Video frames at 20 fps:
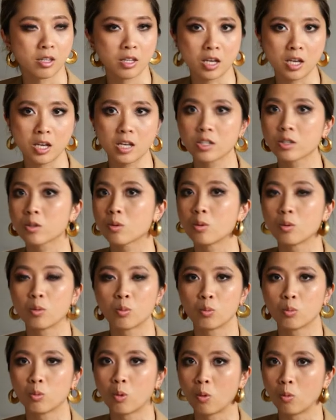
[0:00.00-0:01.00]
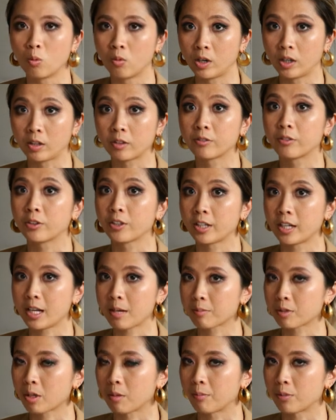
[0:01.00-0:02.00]
This will work for your
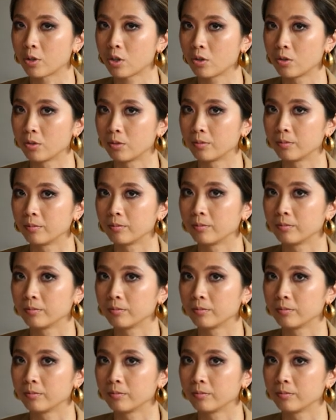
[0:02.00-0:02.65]
laptop too.